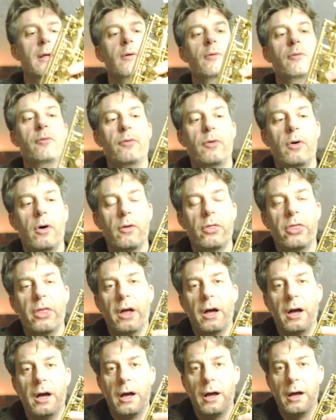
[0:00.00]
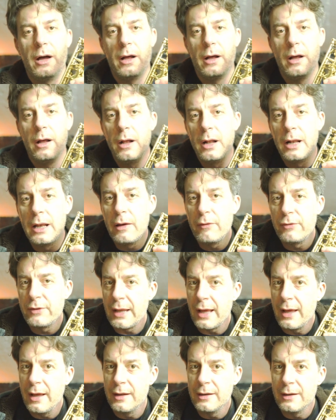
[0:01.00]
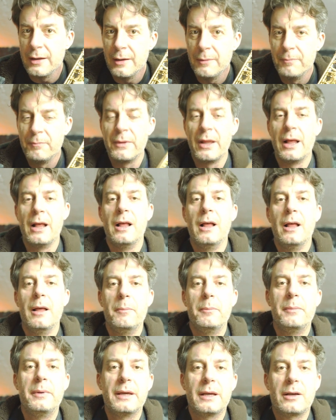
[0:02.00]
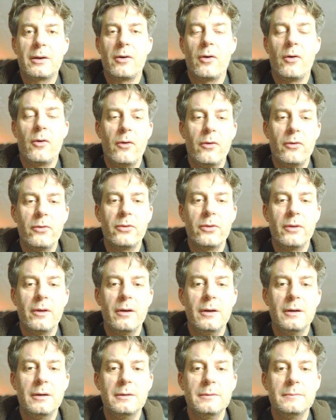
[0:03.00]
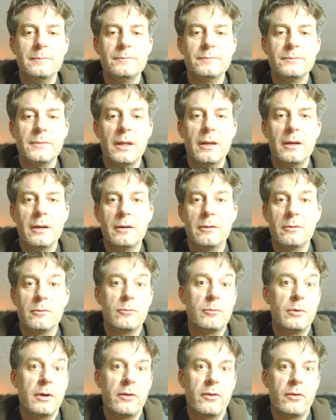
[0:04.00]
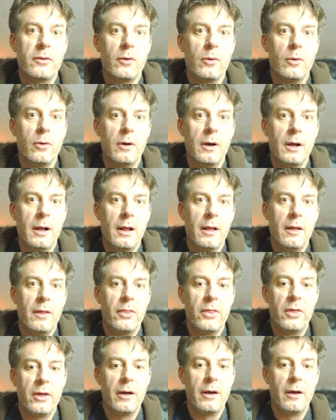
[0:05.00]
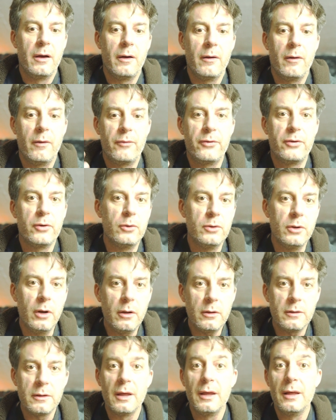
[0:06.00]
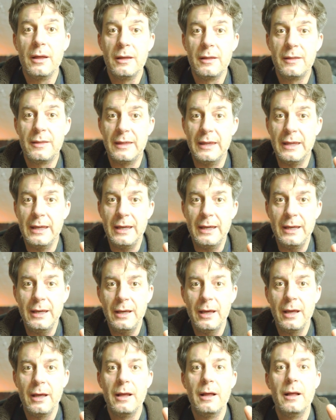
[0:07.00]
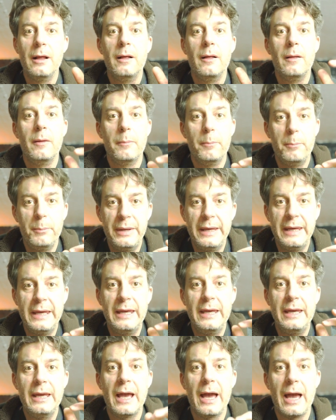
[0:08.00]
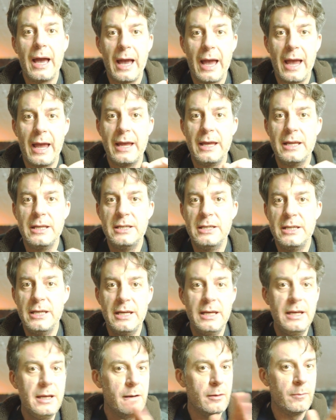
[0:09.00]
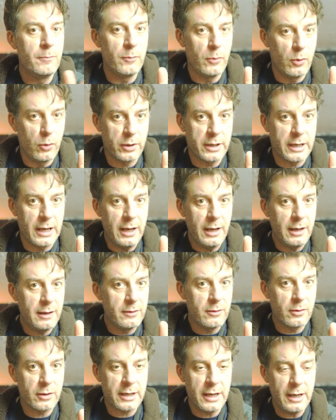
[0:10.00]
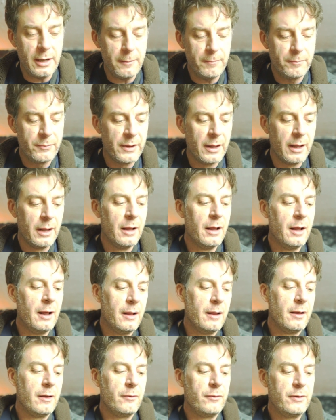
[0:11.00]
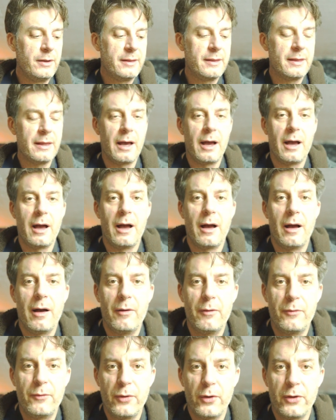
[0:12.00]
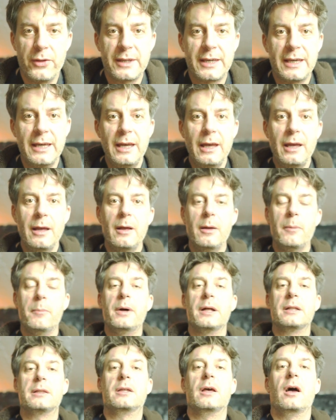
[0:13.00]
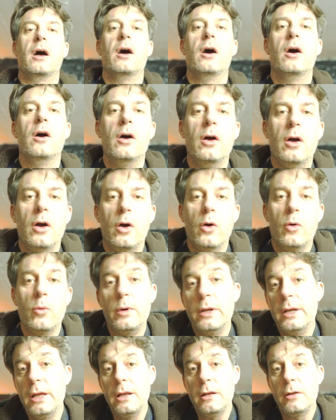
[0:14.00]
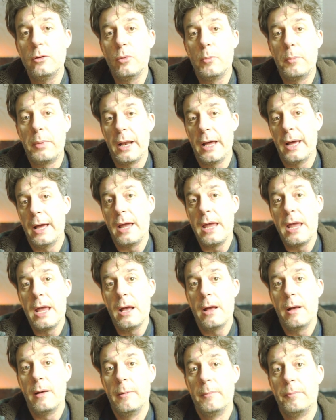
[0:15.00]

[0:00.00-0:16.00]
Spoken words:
for the left hand, because we saw the few notes C, B, A, G. Okay, it's okay. This first key, but we need to play